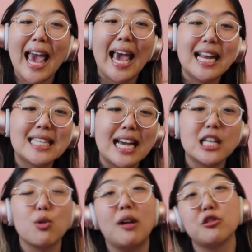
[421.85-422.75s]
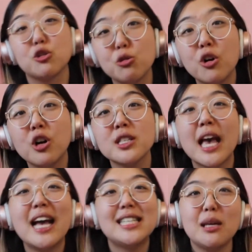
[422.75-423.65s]
8 and 12 schools,
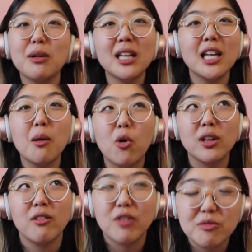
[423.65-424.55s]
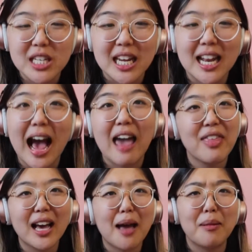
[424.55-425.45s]
typically no more than 15. I
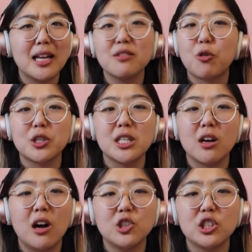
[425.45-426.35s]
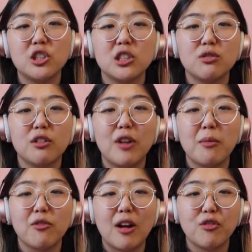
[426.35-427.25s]
think I applied to 14 colleges just for frame
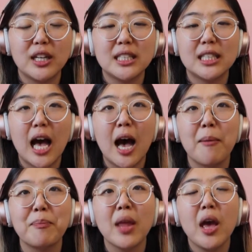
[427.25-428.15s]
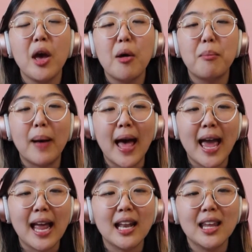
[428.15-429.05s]
of reference,
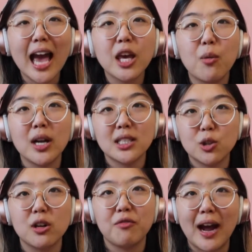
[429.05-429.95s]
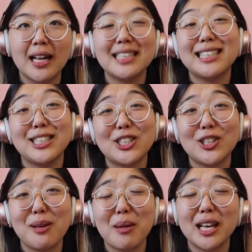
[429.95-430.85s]
but yeah, you want to sort of finalize it this
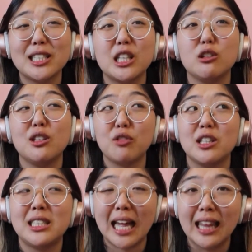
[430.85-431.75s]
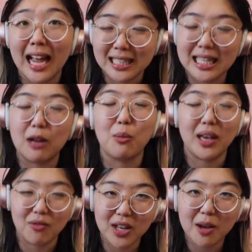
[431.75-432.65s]
early because those first deadlines, and we'll
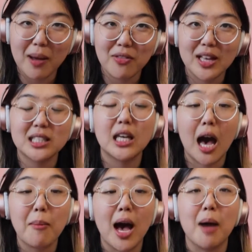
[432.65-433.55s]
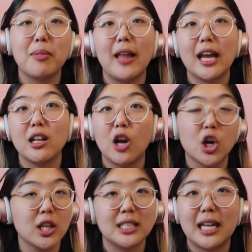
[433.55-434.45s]
make a video about this, come up, like, the
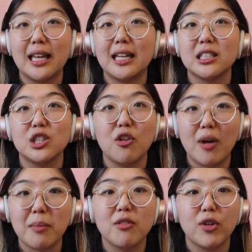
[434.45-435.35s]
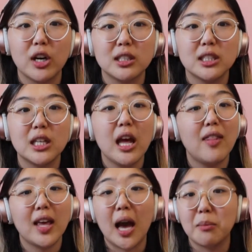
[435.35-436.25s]
earliest deadline is November 1st.
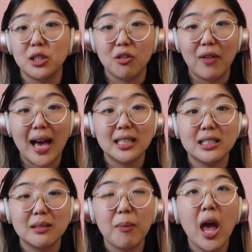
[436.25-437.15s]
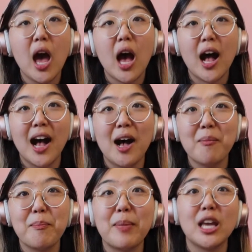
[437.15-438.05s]
They come so fast.
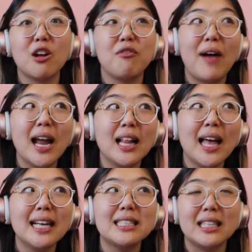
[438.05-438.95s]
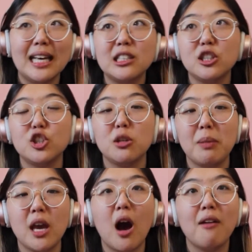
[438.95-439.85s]
But your finalized list should
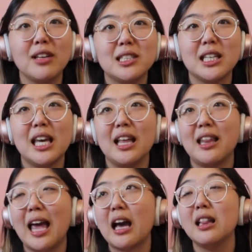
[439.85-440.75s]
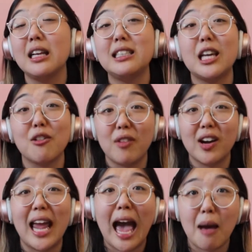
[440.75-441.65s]
be obviously, like, a list that you're
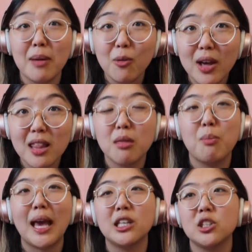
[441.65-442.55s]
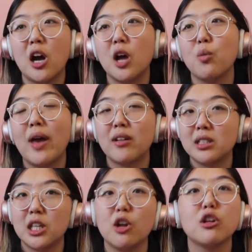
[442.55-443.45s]
very happy with based on whether
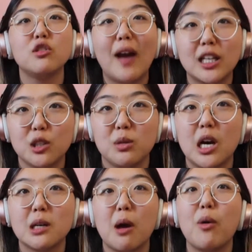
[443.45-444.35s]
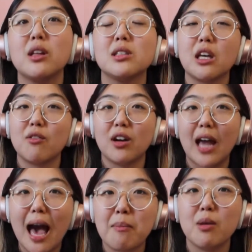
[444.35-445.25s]
it's, those factors we talked about, whether it's like you're very
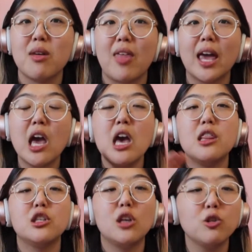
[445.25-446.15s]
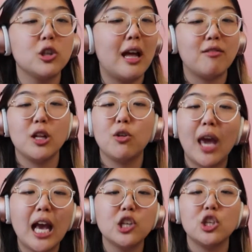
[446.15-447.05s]
happy with like the social life, the
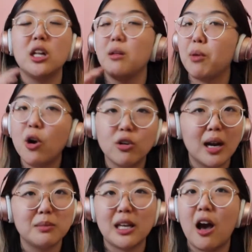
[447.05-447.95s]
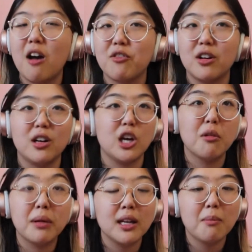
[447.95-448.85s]
location, the programs they offer, your
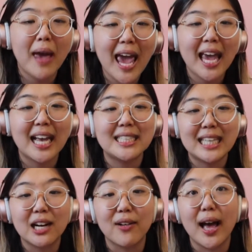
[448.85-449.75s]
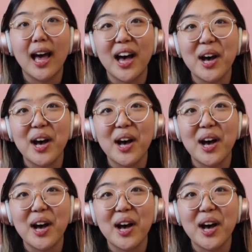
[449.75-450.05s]
ability to pay, etc.